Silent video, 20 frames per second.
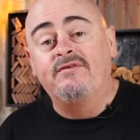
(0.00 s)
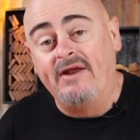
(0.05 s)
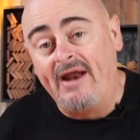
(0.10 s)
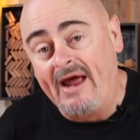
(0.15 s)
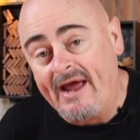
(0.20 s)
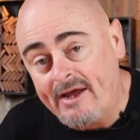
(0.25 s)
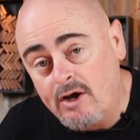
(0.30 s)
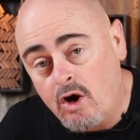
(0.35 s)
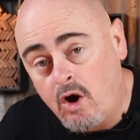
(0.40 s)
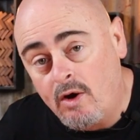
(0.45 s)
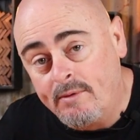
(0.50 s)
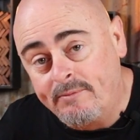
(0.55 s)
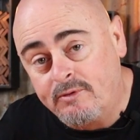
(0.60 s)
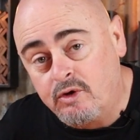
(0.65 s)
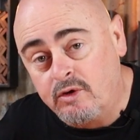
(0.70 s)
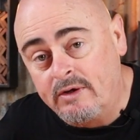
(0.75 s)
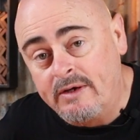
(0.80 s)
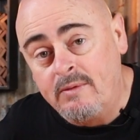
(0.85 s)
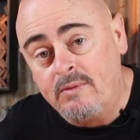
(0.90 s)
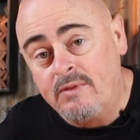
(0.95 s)
Today, I'm
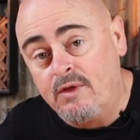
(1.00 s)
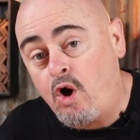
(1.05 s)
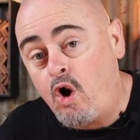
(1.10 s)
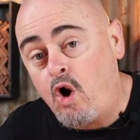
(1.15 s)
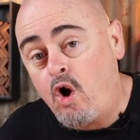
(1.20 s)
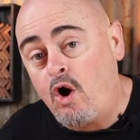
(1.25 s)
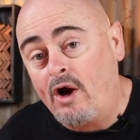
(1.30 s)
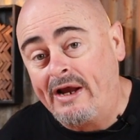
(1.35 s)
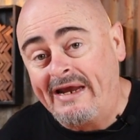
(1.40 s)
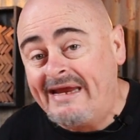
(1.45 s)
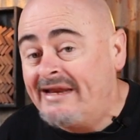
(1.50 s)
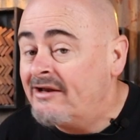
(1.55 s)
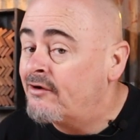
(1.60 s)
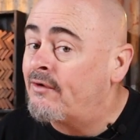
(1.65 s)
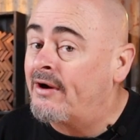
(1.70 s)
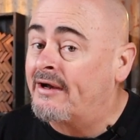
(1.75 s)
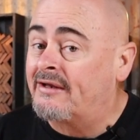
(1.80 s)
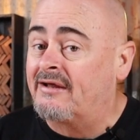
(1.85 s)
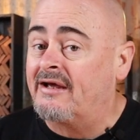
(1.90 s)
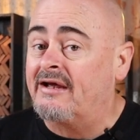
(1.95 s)
cooking with a high
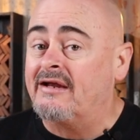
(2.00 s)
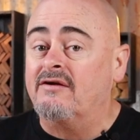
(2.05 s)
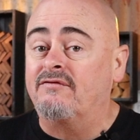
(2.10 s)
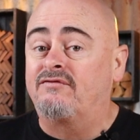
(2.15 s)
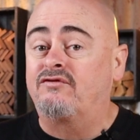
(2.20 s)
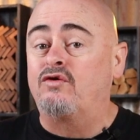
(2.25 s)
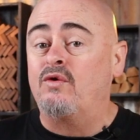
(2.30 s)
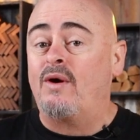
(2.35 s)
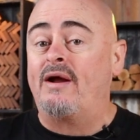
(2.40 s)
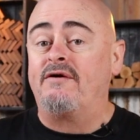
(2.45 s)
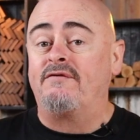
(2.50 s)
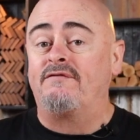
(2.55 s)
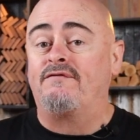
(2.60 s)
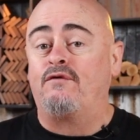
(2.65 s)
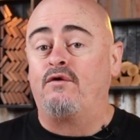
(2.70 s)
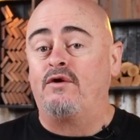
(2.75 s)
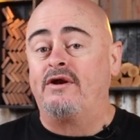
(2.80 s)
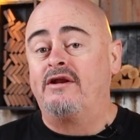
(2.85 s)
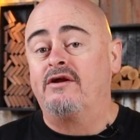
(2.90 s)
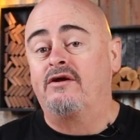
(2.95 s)
indirect heat of
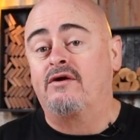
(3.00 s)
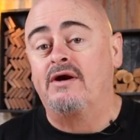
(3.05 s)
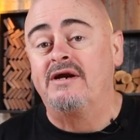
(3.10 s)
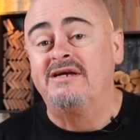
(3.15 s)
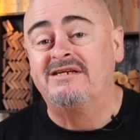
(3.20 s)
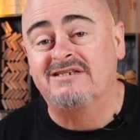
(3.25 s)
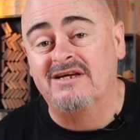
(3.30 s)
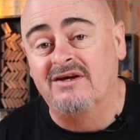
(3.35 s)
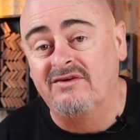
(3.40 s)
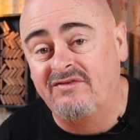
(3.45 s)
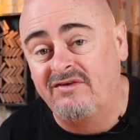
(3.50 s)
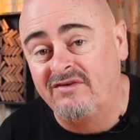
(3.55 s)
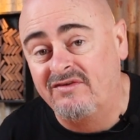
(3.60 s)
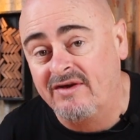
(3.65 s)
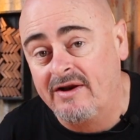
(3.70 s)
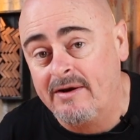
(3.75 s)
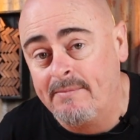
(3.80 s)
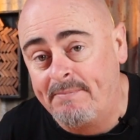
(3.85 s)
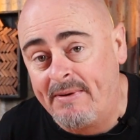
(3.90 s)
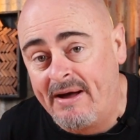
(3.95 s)
240 degrees
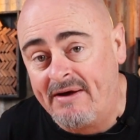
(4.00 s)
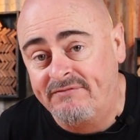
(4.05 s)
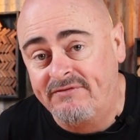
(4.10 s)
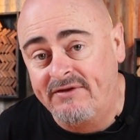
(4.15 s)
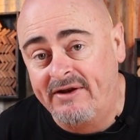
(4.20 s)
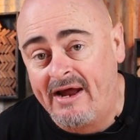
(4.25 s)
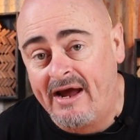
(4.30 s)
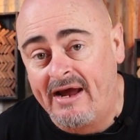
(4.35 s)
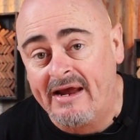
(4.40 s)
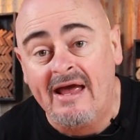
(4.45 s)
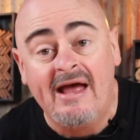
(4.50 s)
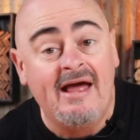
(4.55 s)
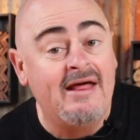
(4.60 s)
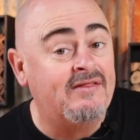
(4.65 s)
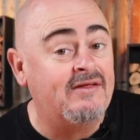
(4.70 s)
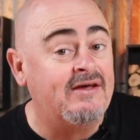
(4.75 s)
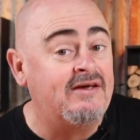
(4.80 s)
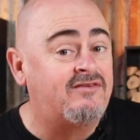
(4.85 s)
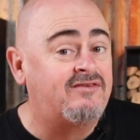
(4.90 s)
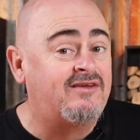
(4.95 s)
Celsius and above today.
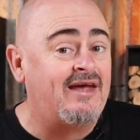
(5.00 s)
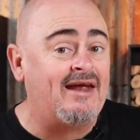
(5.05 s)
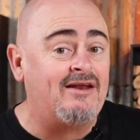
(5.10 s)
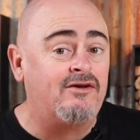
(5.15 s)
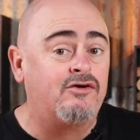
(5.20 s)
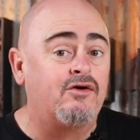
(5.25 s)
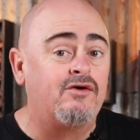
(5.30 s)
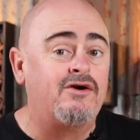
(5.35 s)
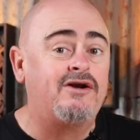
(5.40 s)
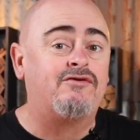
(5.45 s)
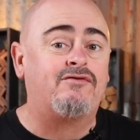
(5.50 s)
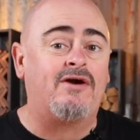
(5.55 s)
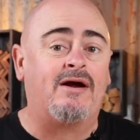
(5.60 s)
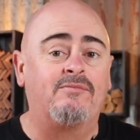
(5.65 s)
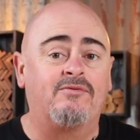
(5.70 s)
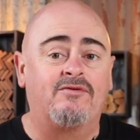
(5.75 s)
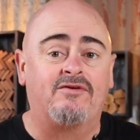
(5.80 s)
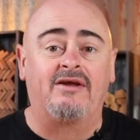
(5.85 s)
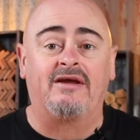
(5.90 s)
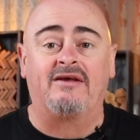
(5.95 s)
These tandoori
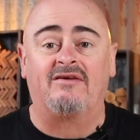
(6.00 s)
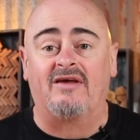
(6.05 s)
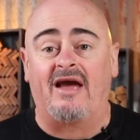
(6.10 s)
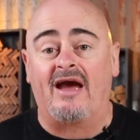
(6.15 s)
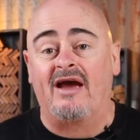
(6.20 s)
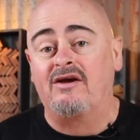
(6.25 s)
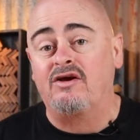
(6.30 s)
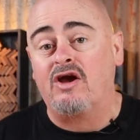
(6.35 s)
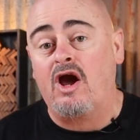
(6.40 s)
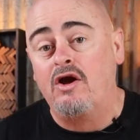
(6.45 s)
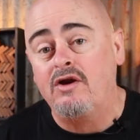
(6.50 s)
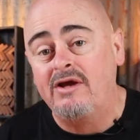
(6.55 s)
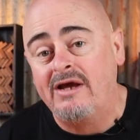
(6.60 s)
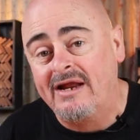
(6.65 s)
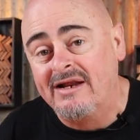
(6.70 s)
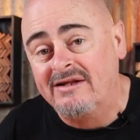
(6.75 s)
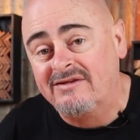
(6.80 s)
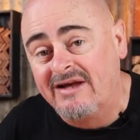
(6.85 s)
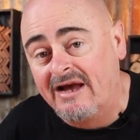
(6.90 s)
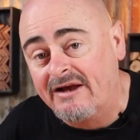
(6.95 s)
drumsticks are only
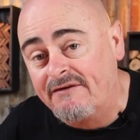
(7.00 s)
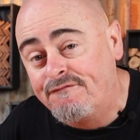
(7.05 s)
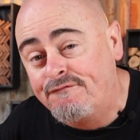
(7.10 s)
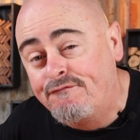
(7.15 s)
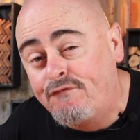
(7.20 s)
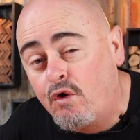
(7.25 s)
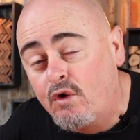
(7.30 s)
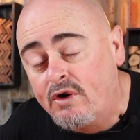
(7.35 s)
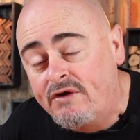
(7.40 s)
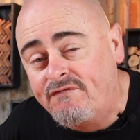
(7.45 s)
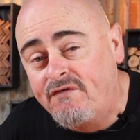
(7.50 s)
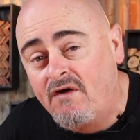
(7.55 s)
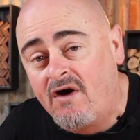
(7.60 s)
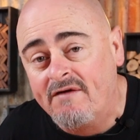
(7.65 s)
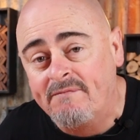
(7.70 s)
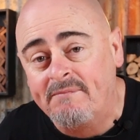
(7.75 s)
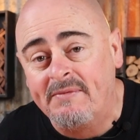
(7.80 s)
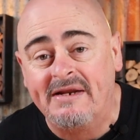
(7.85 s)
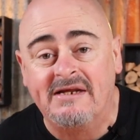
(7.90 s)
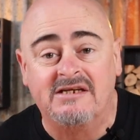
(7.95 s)
gonna take
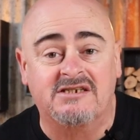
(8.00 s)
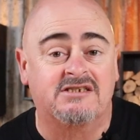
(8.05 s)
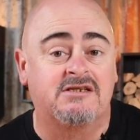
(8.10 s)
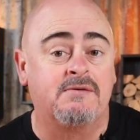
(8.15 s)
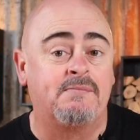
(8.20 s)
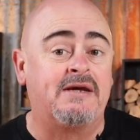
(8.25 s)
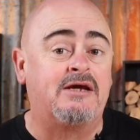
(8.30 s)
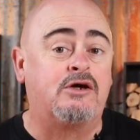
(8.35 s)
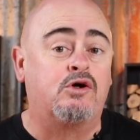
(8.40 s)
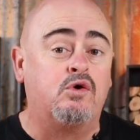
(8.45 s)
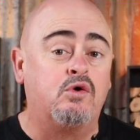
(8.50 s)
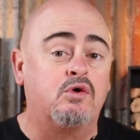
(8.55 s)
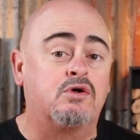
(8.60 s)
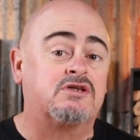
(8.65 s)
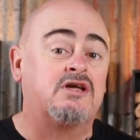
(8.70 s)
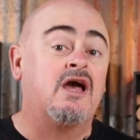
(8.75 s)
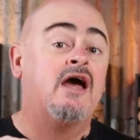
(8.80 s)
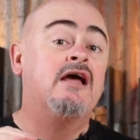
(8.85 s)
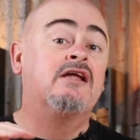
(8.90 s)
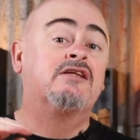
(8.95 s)
45 minutes to be
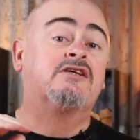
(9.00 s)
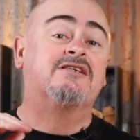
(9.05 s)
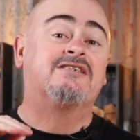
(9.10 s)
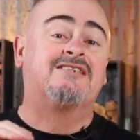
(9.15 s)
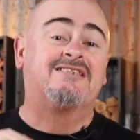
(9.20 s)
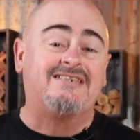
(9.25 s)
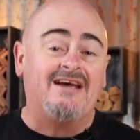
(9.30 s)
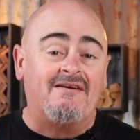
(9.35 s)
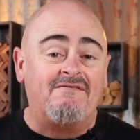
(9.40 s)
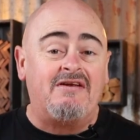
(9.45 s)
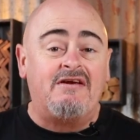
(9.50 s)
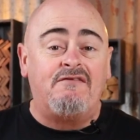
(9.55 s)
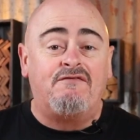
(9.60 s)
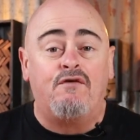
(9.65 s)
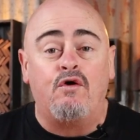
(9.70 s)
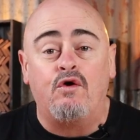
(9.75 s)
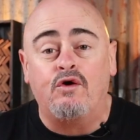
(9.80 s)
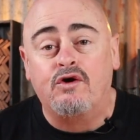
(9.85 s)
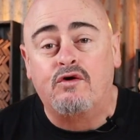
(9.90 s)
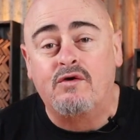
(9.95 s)
cooked to
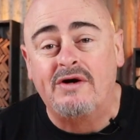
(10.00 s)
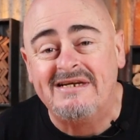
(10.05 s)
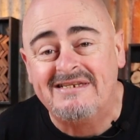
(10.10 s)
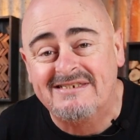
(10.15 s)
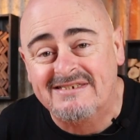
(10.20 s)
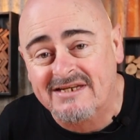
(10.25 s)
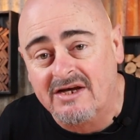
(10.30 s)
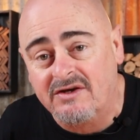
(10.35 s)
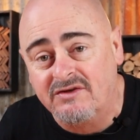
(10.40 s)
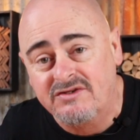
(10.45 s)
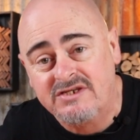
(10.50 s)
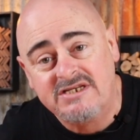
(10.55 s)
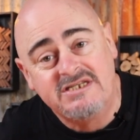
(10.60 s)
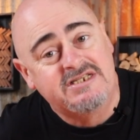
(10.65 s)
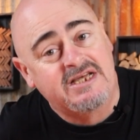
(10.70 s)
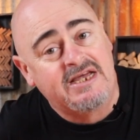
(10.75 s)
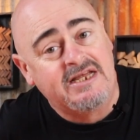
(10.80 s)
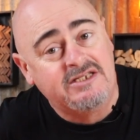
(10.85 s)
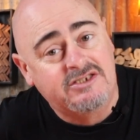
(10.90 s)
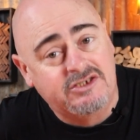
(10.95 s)
74 degrees
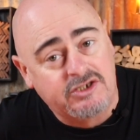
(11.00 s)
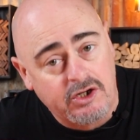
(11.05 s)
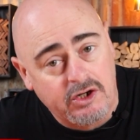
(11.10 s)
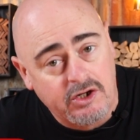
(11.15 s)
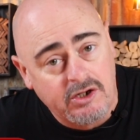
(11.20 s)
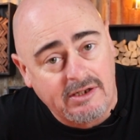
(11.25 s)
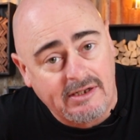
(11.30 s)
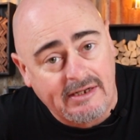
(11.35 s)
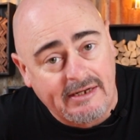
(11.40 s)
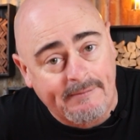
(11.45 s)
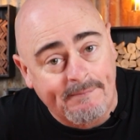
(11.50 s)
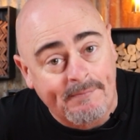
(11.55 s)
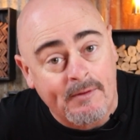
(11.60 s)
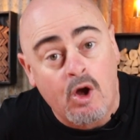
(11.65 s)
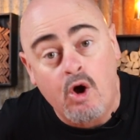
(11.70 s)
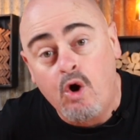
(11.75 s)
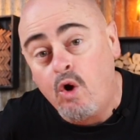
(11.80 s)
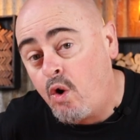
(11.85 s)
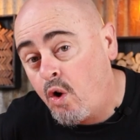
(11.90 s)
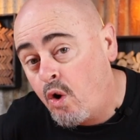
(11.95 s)
Celsius internally.
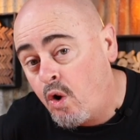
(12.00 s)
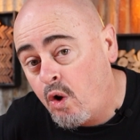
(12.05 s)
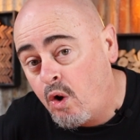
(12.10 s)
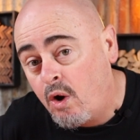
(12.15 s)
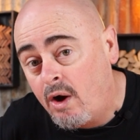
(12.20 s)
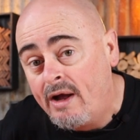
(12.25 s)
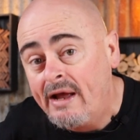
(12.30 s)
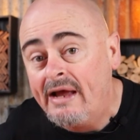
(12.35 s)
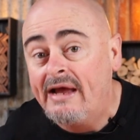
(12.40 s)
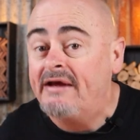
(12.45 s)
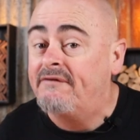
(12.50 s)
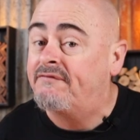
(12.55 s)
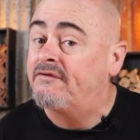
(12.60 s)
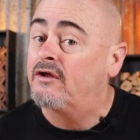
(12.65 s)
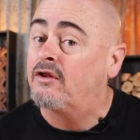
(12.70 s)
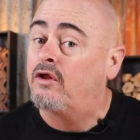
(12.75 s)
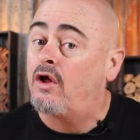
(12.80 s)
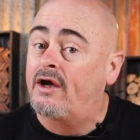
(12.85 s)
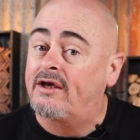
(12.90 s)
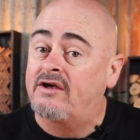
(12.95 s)
Or if
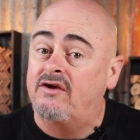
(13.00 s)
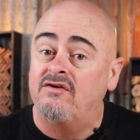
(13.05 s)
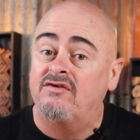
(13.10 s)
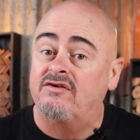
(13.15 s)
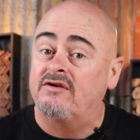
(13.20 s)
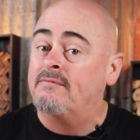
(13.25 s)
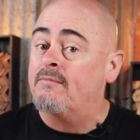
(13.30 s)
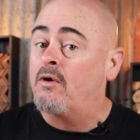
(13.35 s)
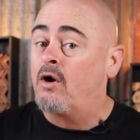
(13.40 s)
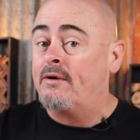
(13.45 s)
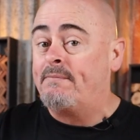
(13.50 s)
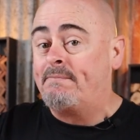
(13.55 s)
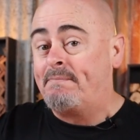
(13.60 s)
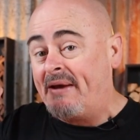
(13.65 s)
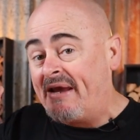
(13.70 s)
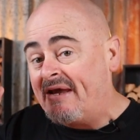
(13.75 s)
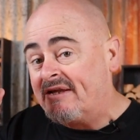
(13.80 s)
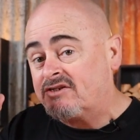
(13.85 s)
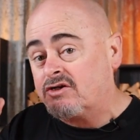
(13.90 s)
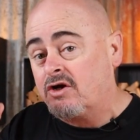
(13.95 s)
you like using my
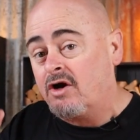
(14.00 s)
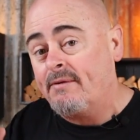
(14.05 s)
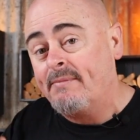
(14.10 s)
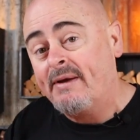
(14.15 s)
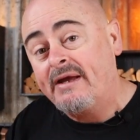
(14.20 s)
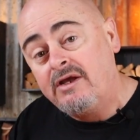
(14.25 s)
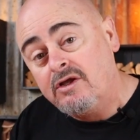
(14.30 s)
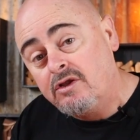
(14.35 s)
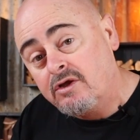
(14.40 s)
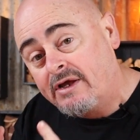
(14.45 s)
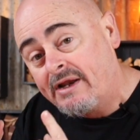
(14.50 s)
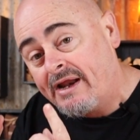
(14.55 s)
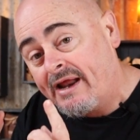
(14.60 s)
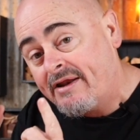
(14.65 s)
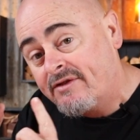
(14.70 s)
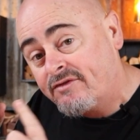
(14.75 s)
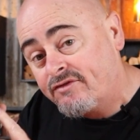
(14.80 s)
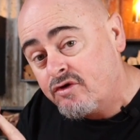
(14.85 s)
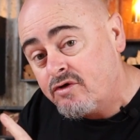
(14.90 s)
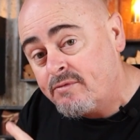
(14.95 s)
beer timer, you're looking
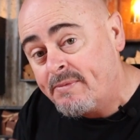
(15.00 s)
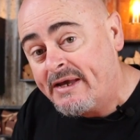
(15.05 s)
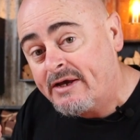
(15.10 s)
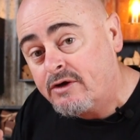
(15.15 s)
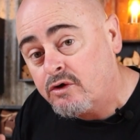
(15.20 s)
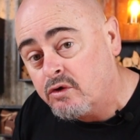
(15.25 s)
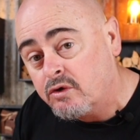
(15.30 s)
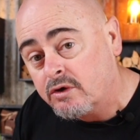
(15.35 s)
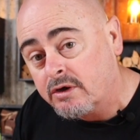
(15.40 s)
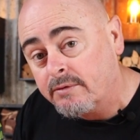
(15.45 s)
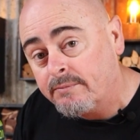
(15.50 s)
at a two beer cook.